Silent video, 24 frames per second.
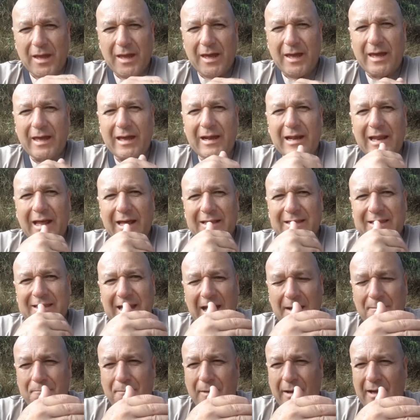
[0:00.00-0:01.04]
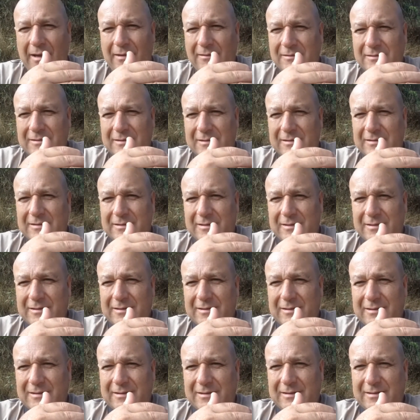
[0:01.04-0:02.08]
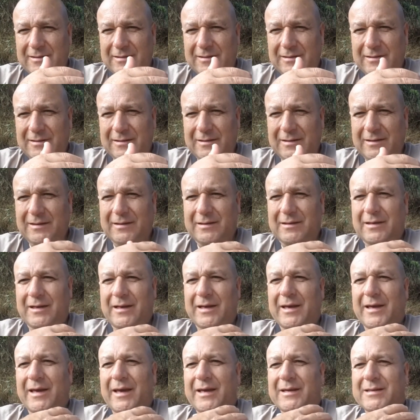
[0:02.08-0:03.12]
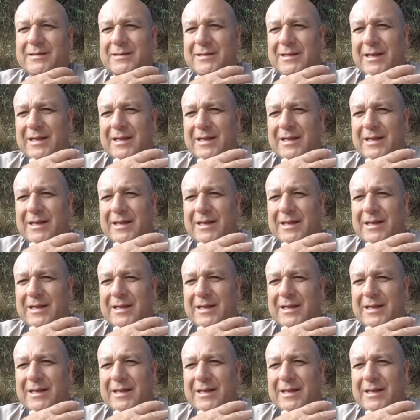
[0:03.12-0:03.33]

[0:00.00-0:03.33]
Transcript: the rest of people has a time,